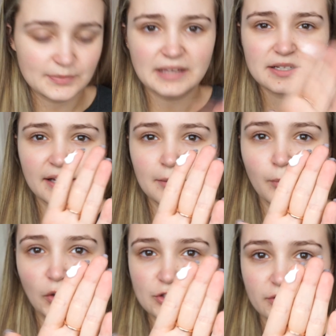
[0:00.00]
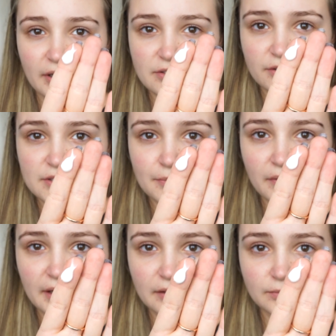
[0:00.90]
smells like a moisturizer or
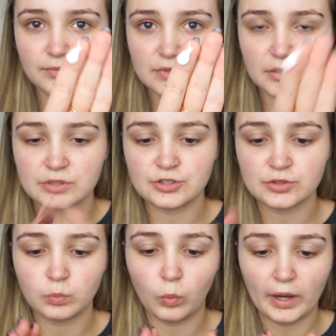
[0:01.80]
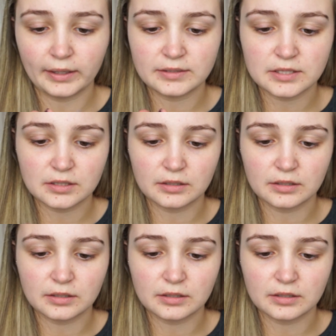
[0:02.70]
something. So it's just white.